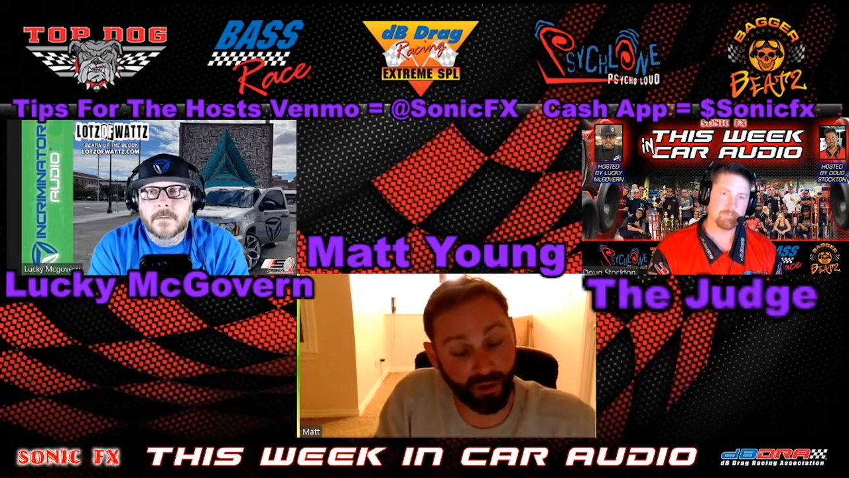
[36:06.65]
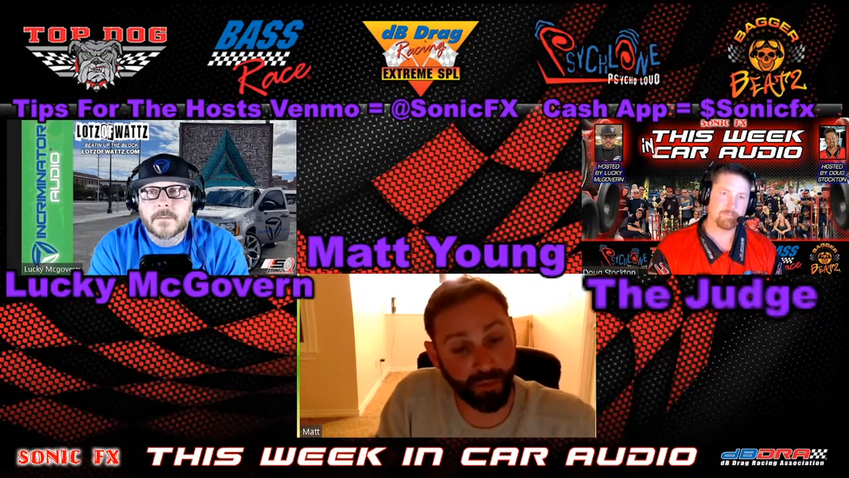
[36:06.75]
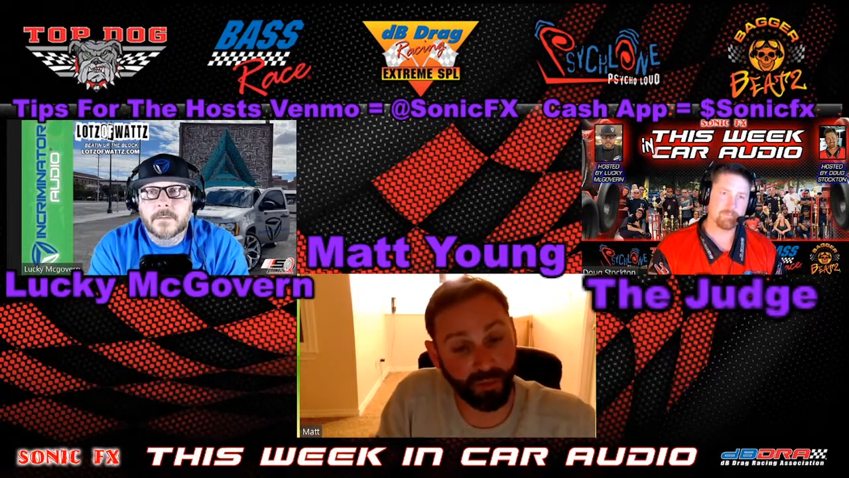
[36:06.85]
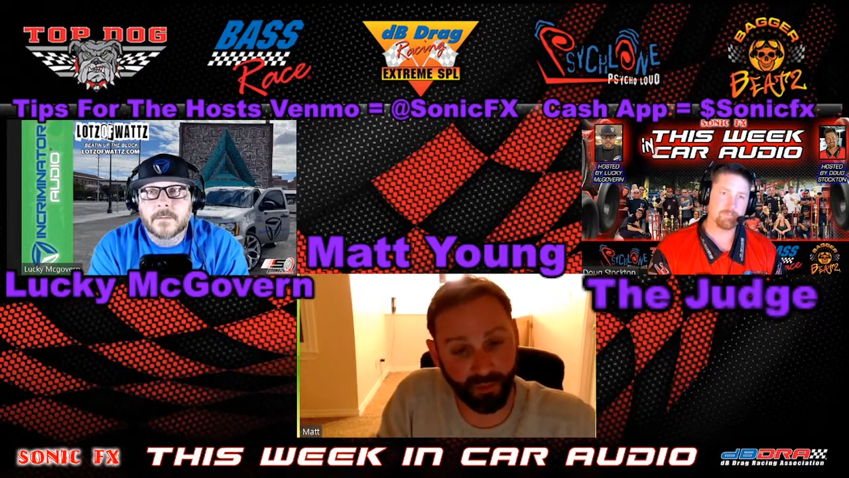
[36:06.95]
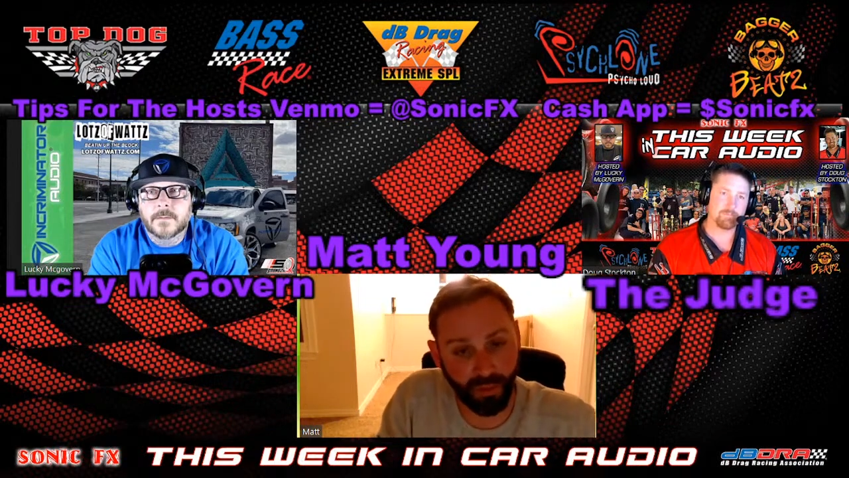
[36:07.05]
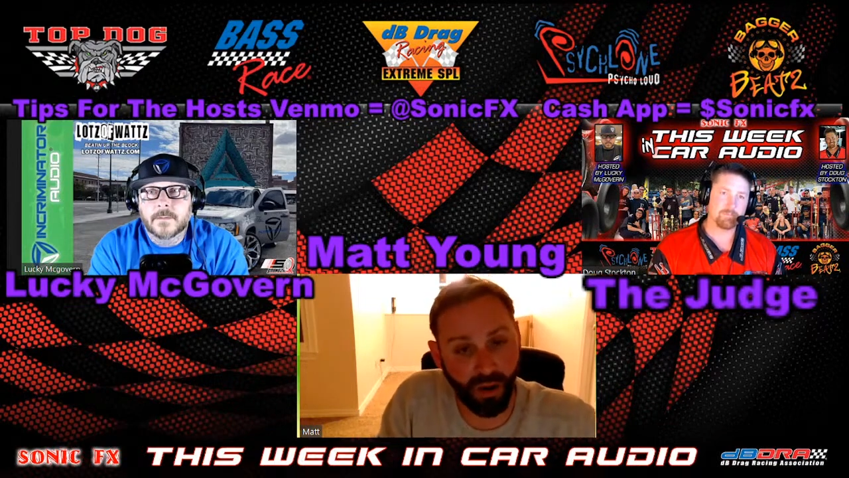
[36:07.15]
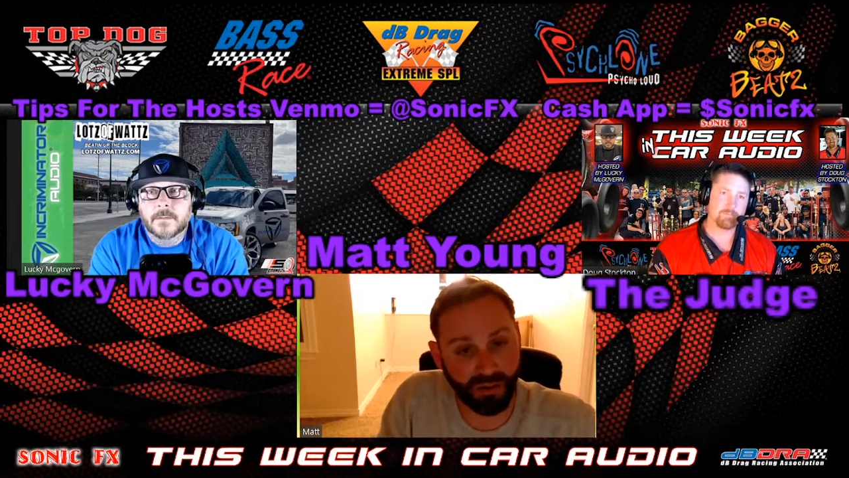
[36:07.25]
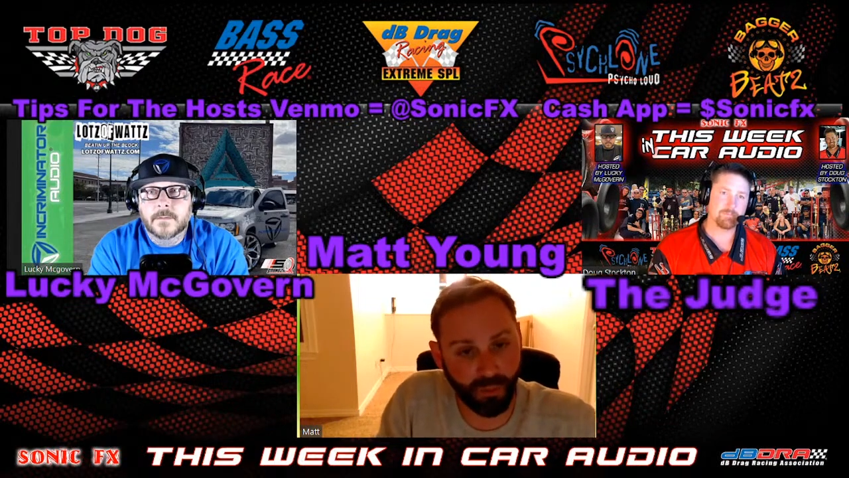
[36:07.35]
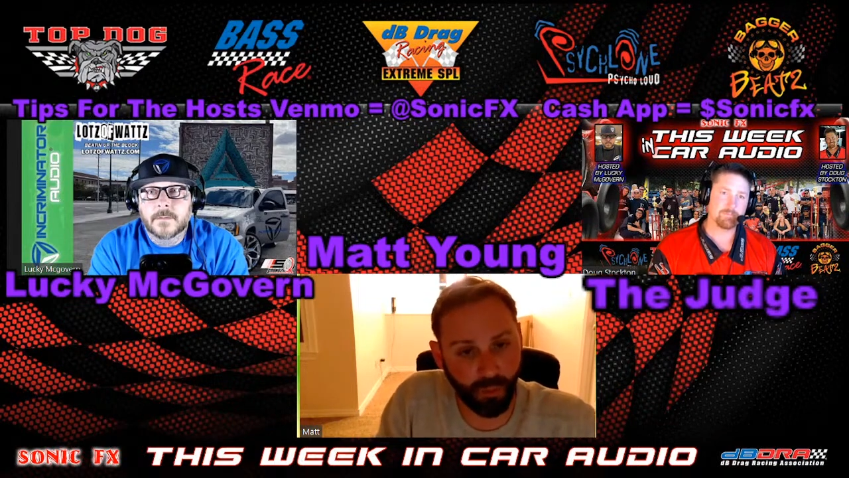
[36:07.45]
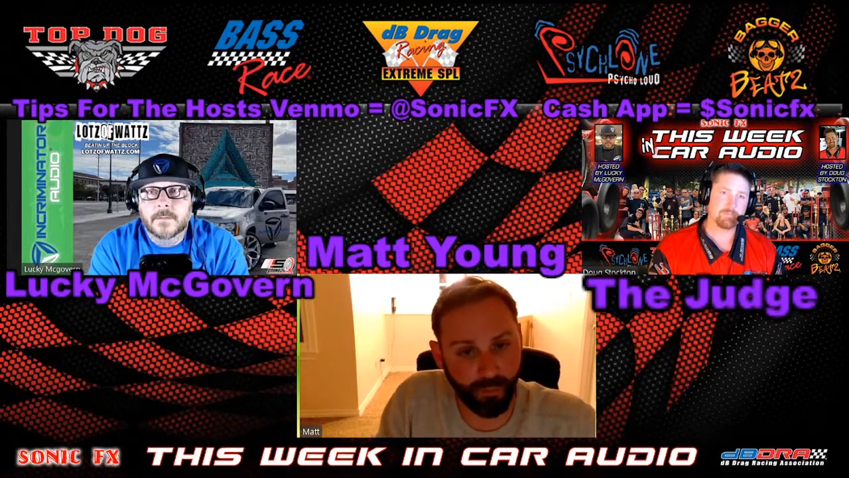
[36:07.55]
terminal as
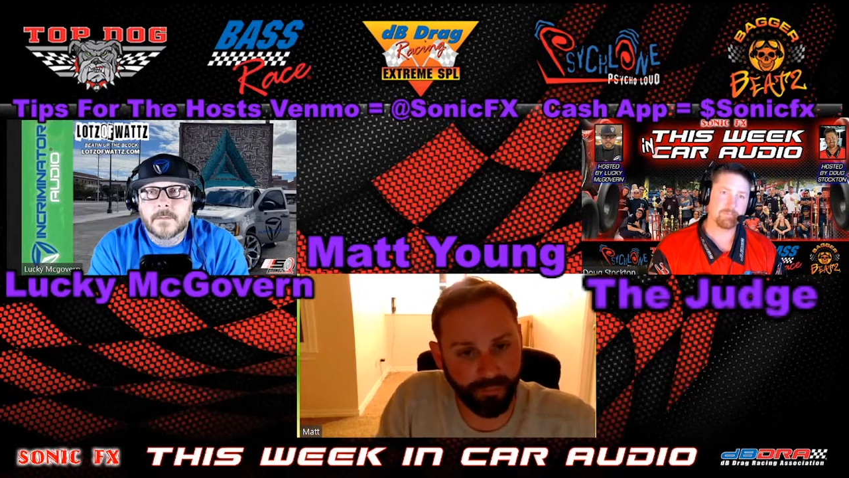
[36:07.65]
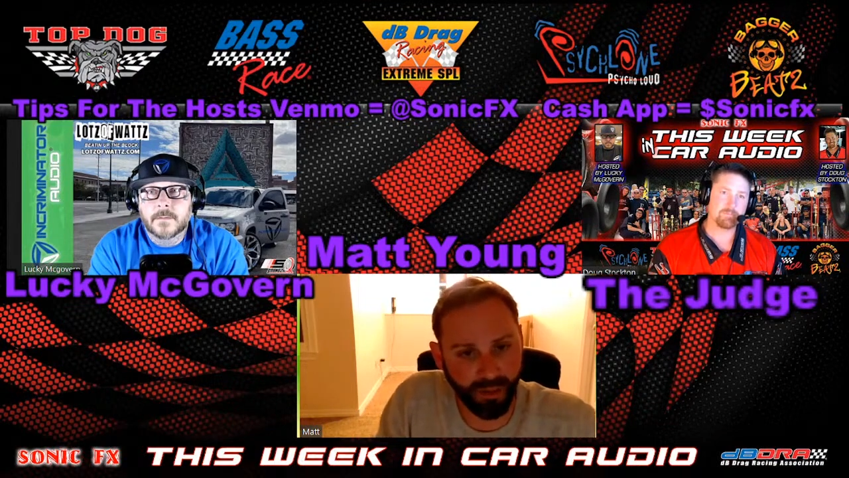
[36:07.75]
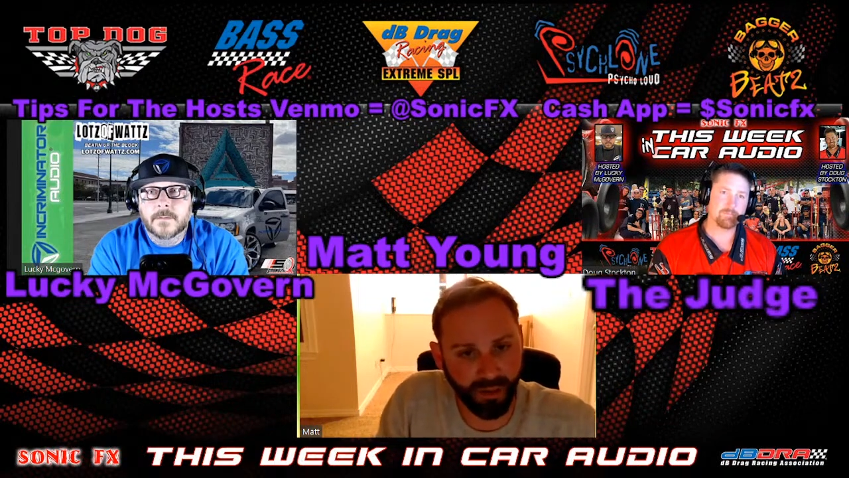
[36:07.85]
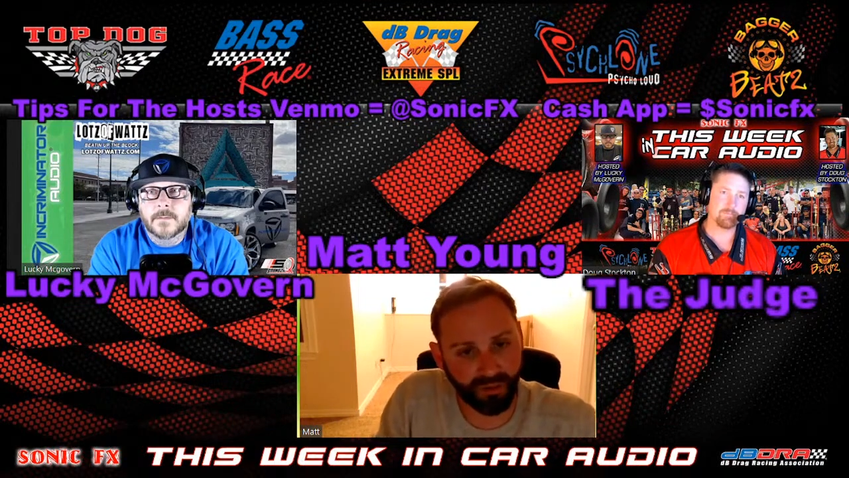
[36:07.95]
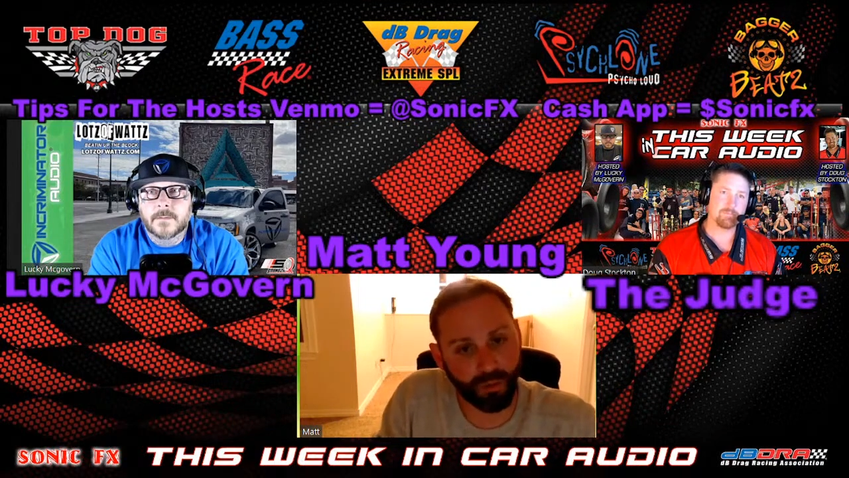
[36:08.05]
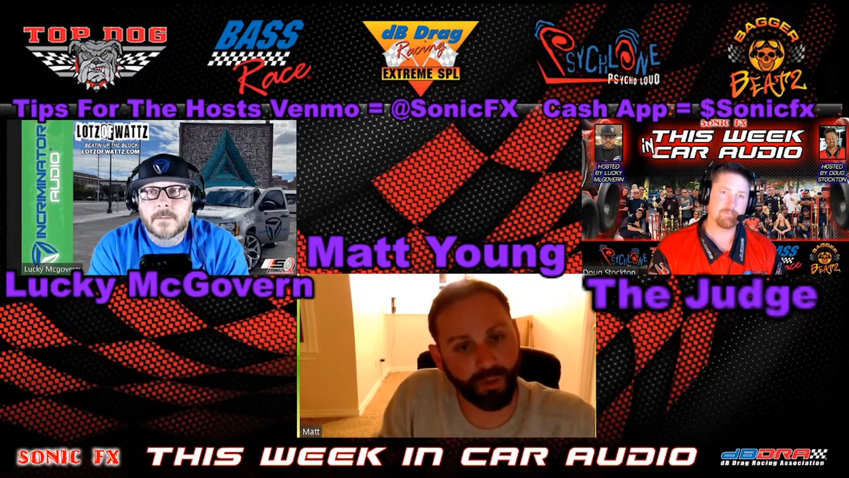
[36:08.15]
possible, because